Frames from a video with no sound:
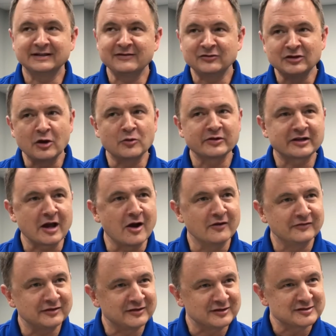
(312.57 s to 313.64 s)
Even though with
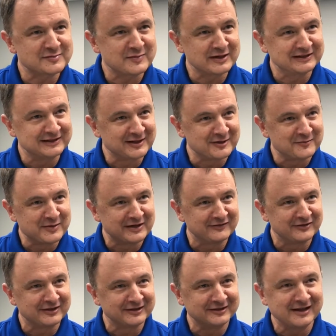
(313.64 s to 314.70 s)
COVID, there's been a little bit
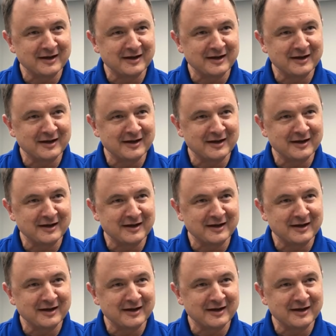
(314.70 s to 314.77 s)
of a,